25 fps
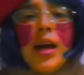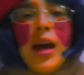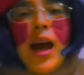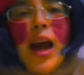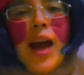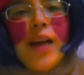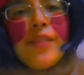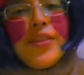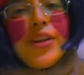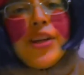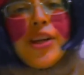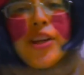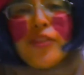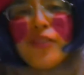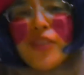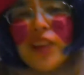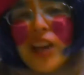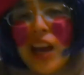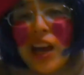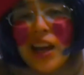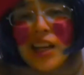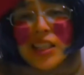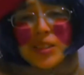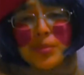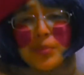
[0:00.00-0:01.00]
Have any of you
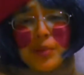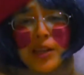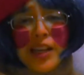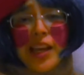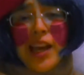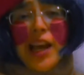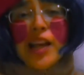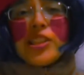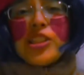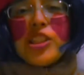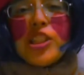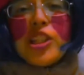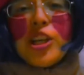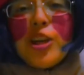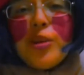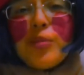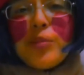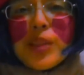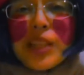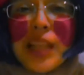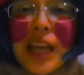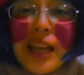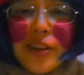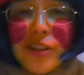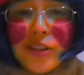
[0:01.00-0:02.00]
guys been catching up
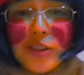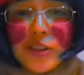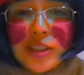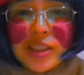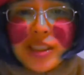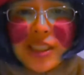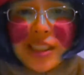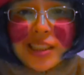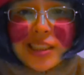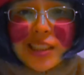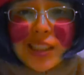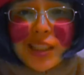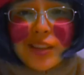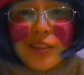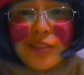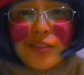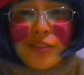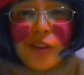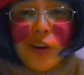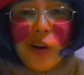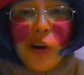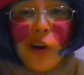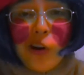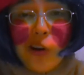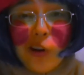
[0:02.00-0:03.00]
with that new season of
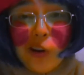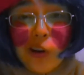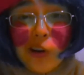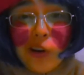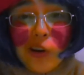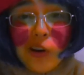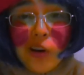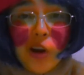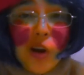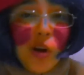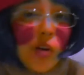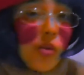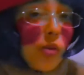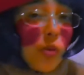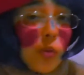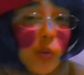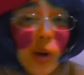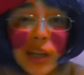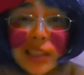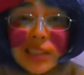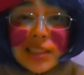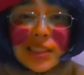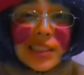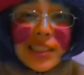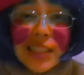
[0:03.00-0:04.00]

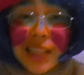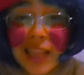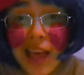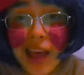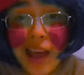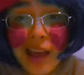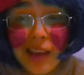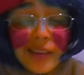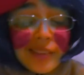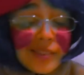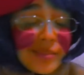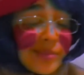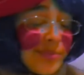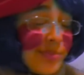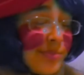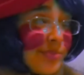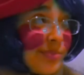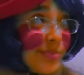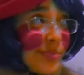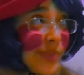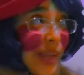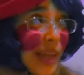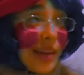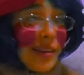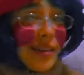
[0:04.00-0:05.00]
What's That?
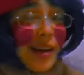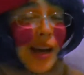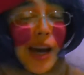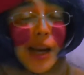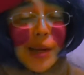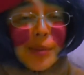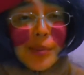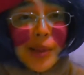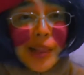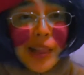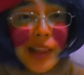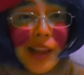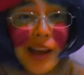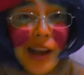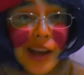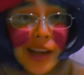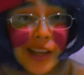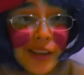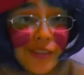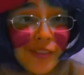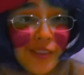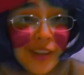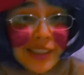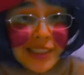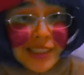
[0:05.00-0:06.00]
I'd be lying
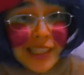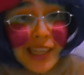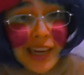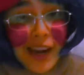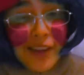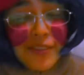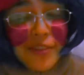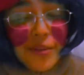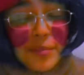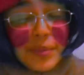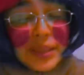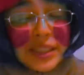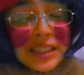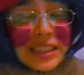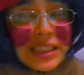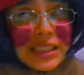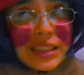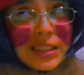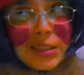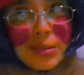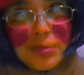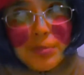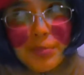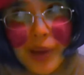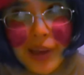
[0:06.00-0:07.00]
if I said I haven't been
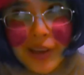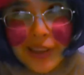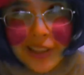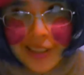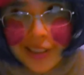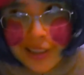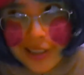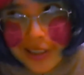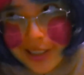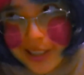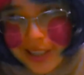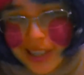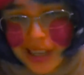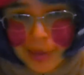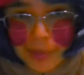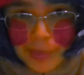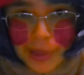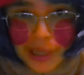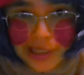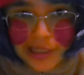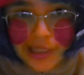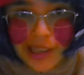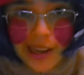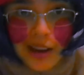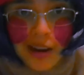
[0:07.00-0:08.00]
speculating
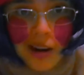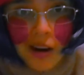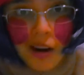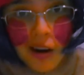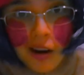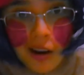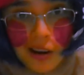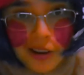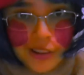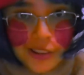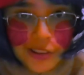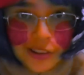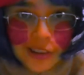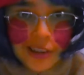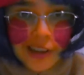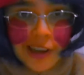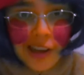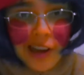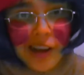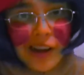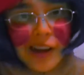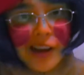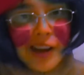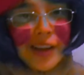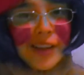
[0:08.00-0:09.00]
about that author
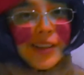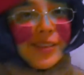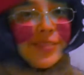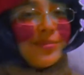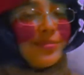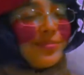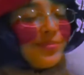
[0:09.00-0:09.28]
guy.